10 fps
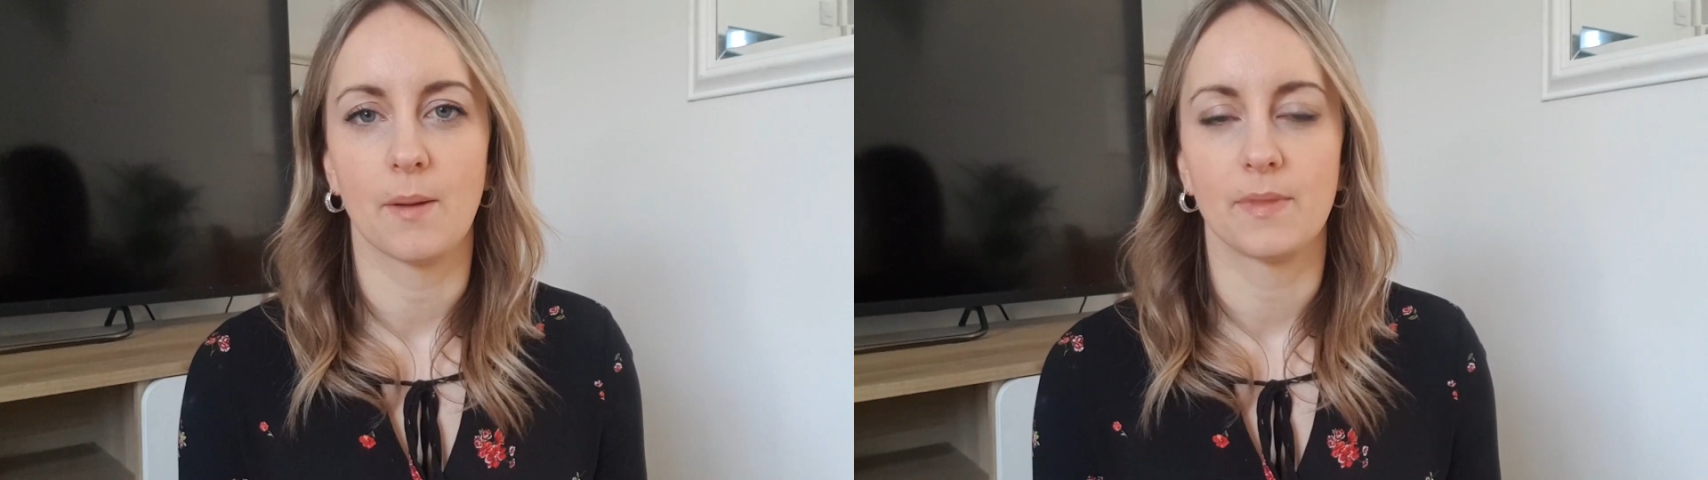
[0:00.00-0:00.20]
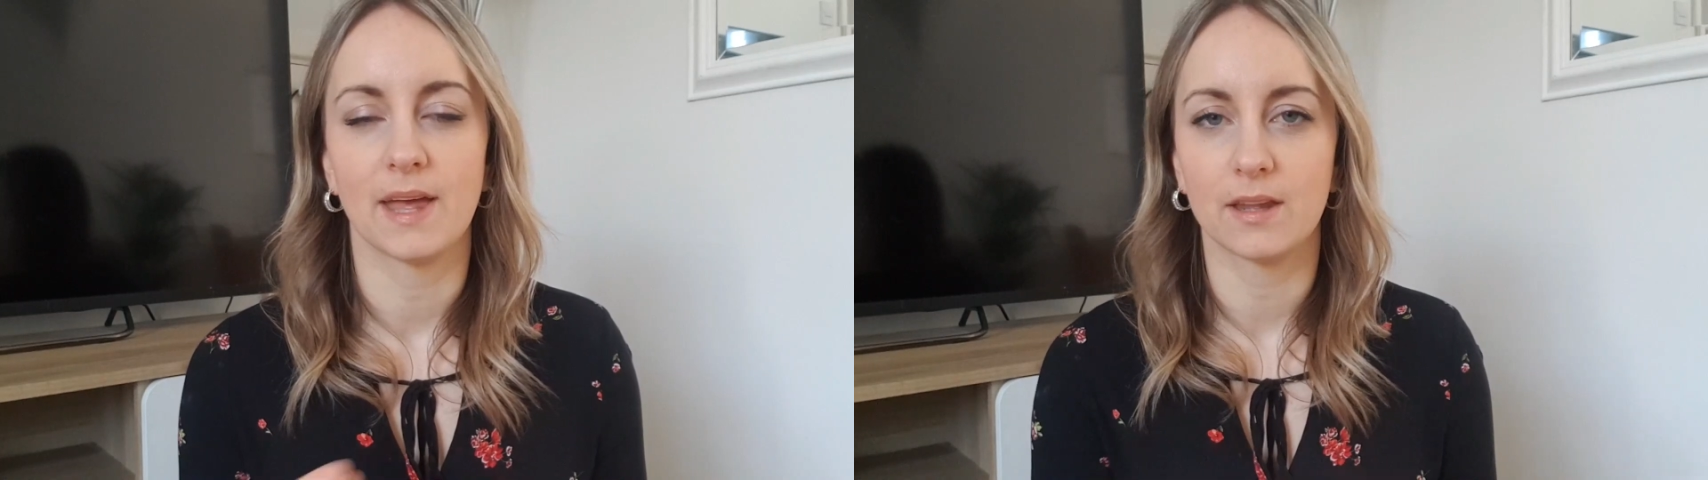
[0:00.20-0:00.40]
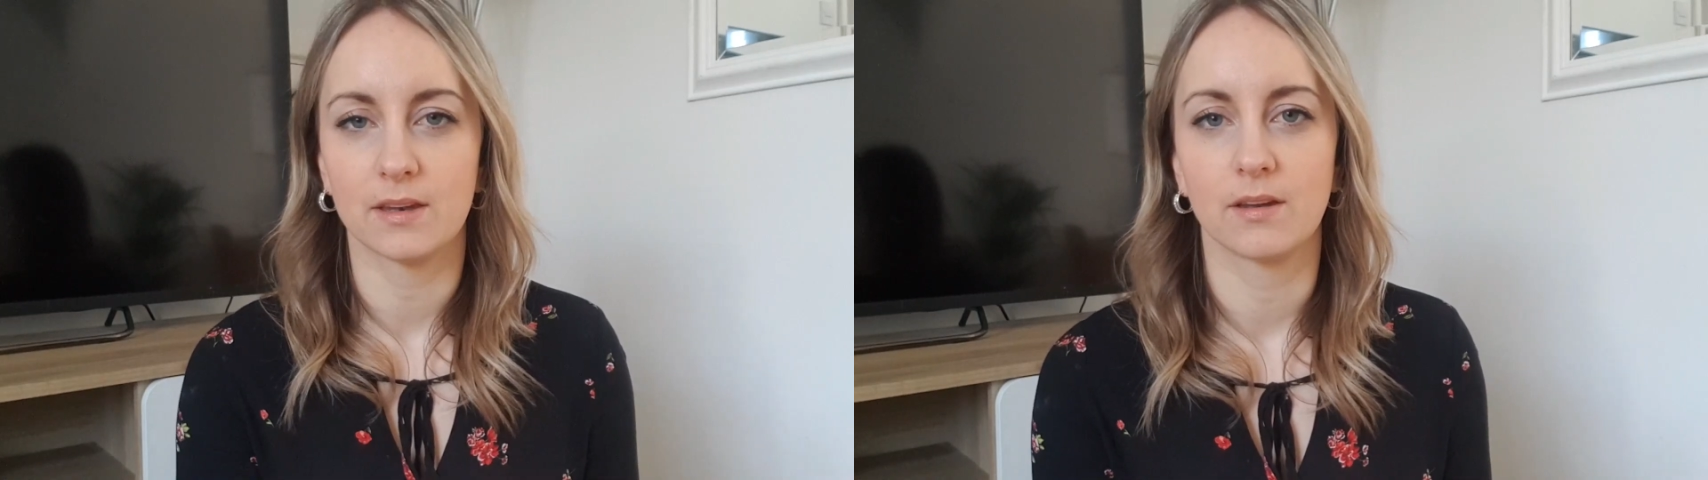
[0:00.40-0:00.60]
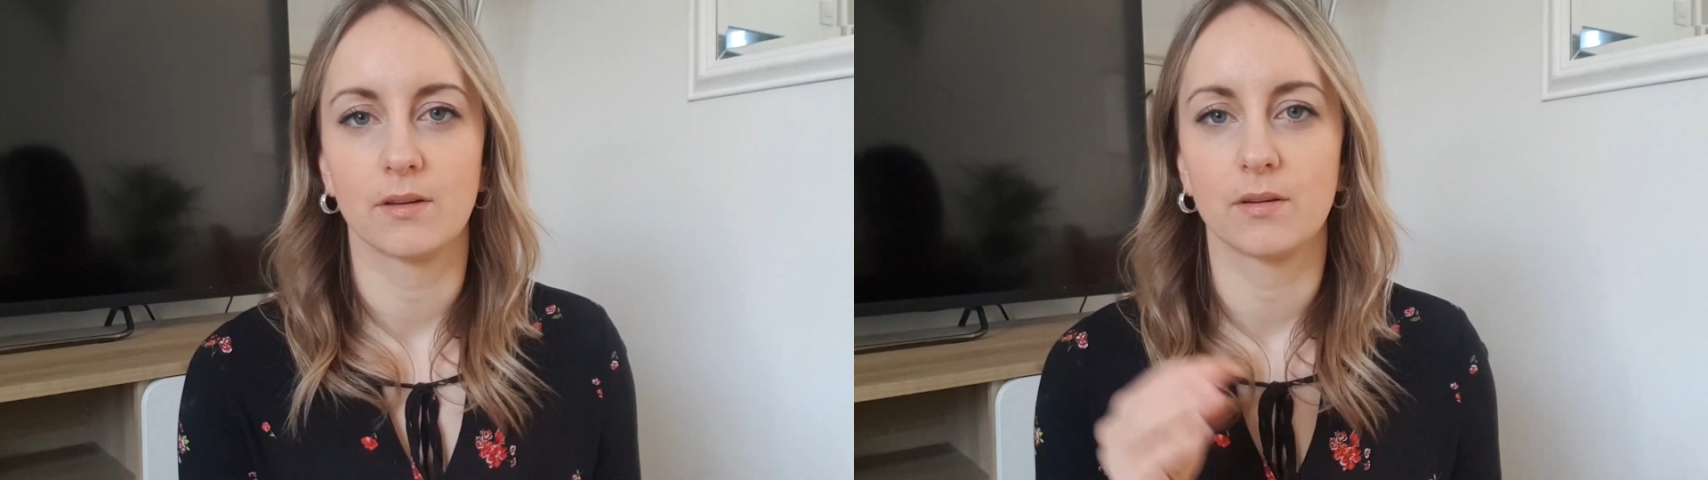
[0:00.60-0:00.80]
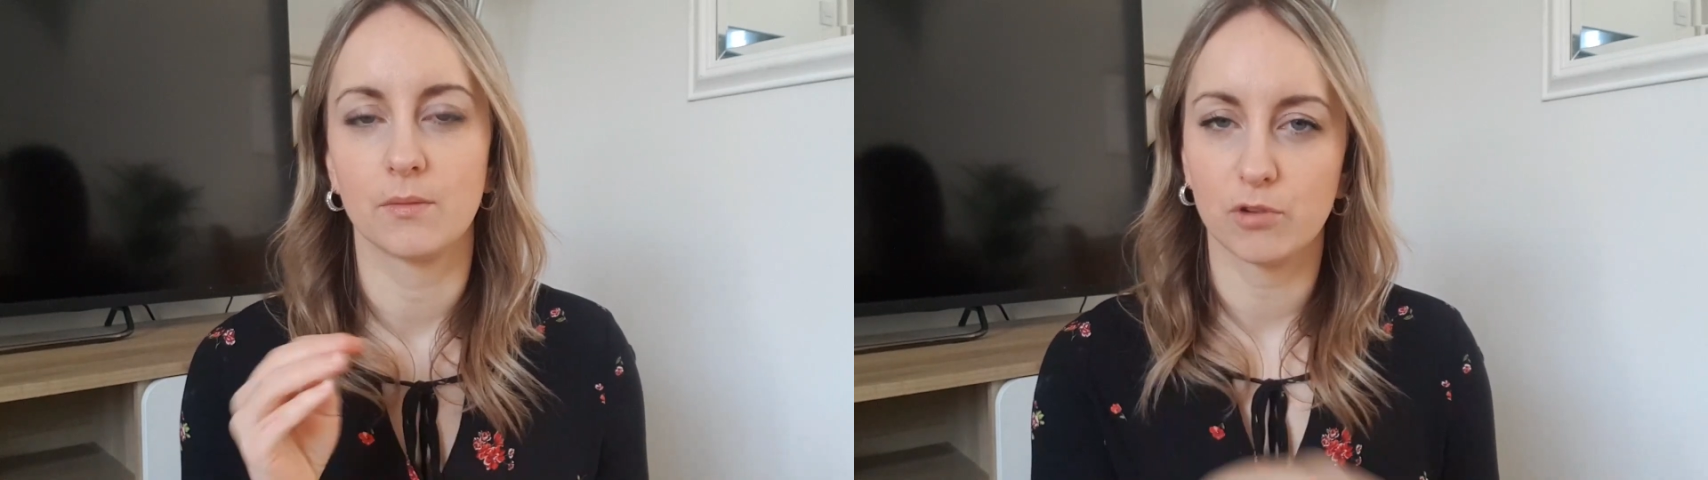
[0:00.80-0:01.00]
they can
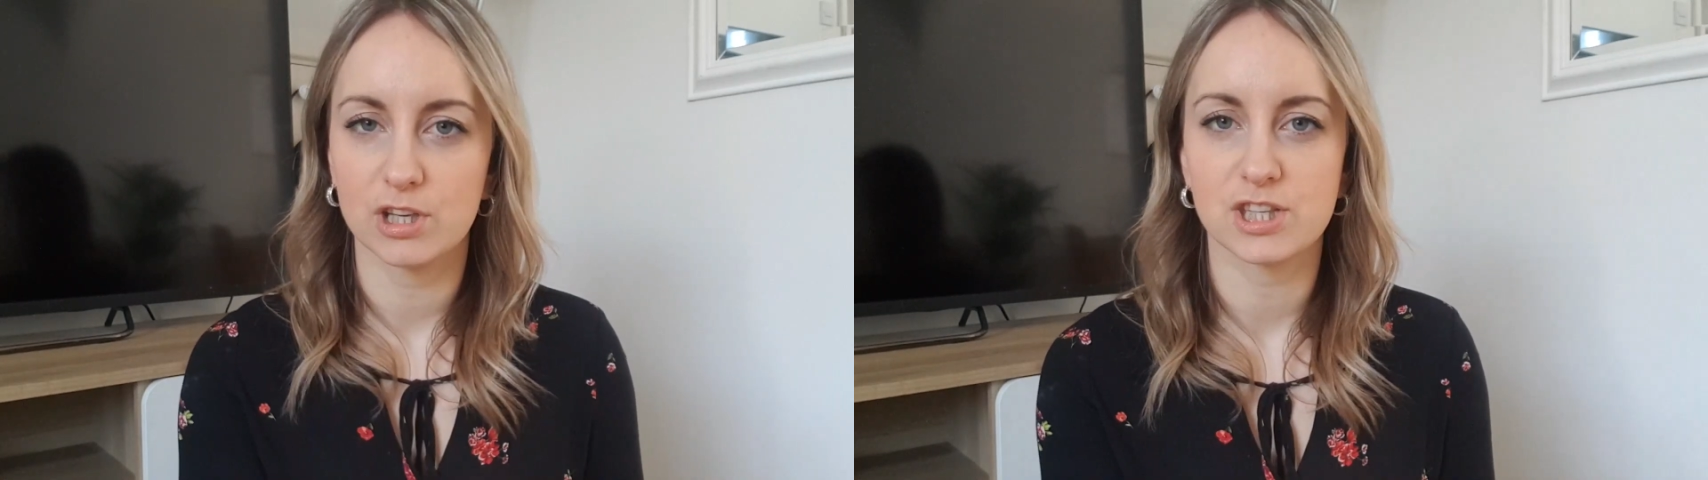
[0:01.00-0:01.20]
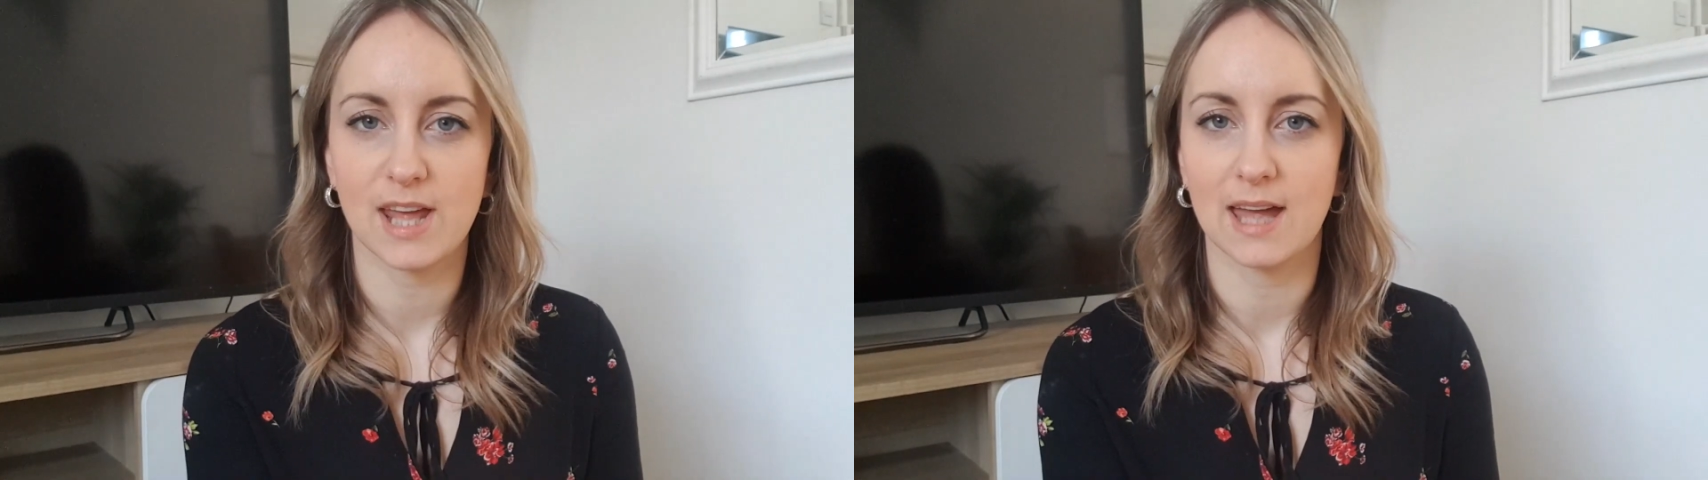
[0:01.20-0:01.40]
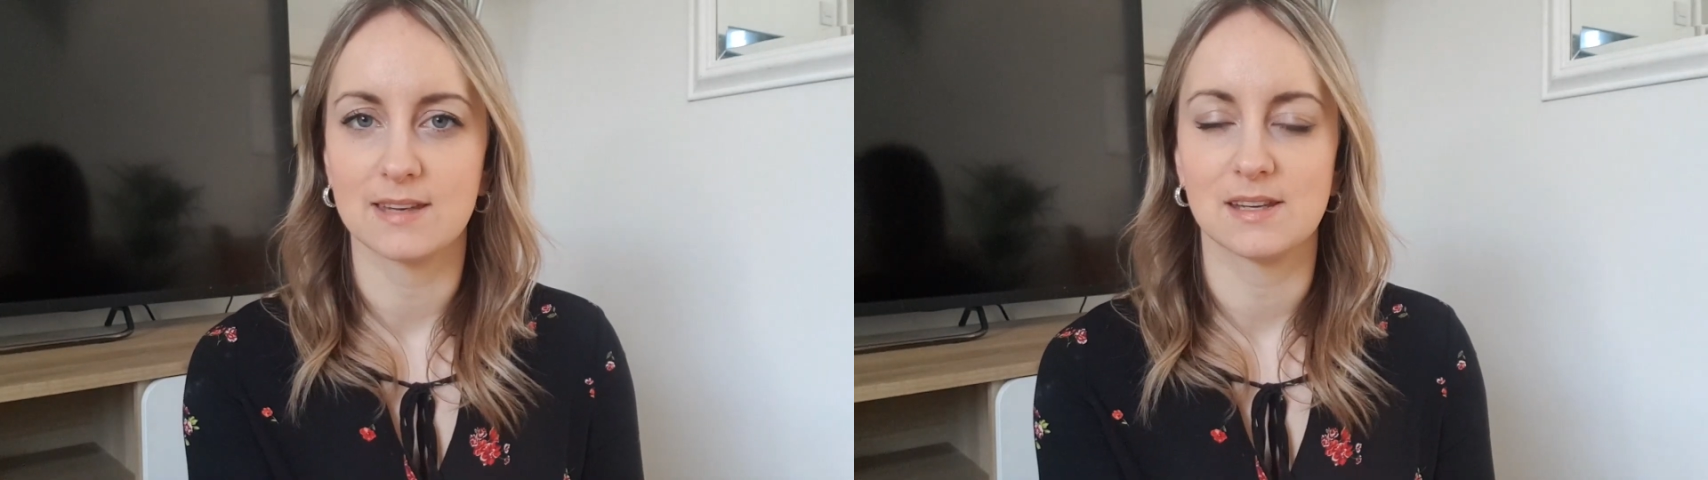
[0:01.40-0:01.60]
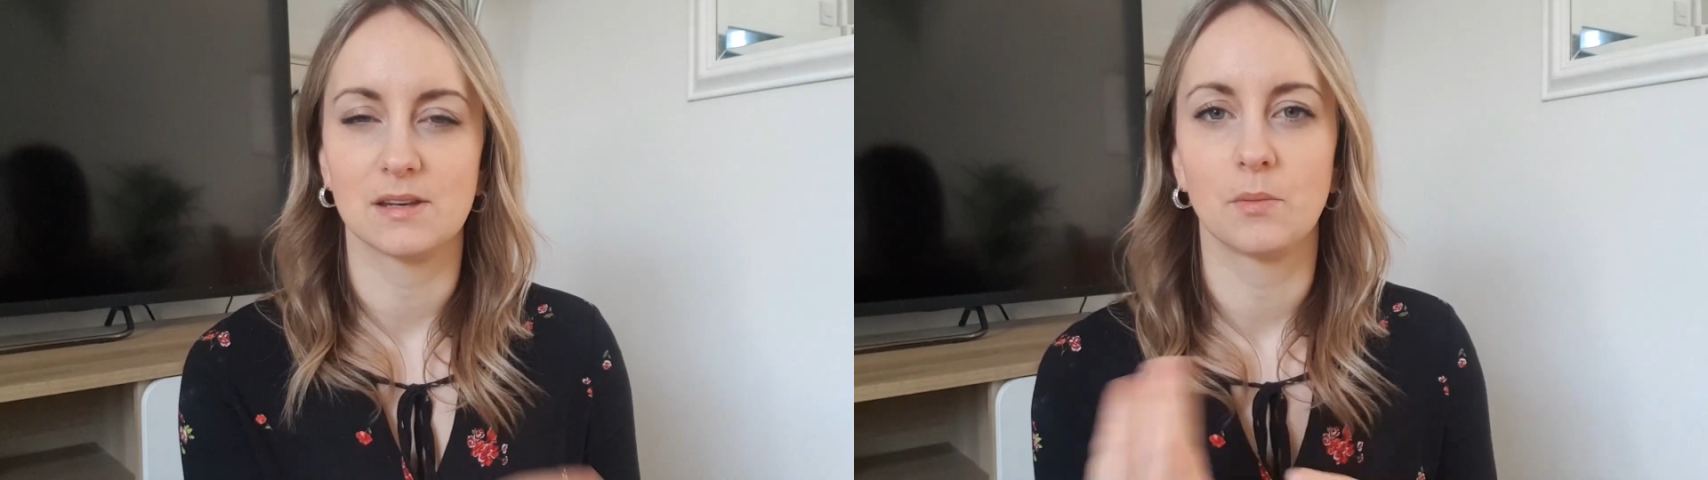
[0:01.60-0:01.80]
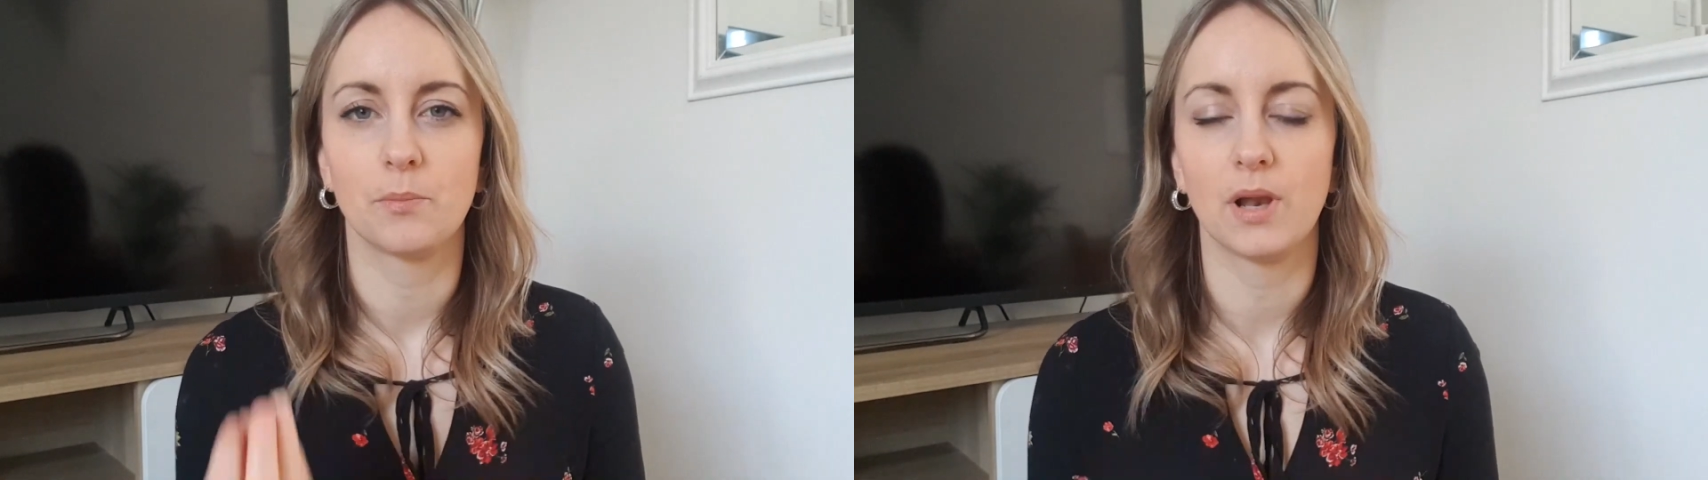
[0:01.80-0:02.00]
reach their hand in,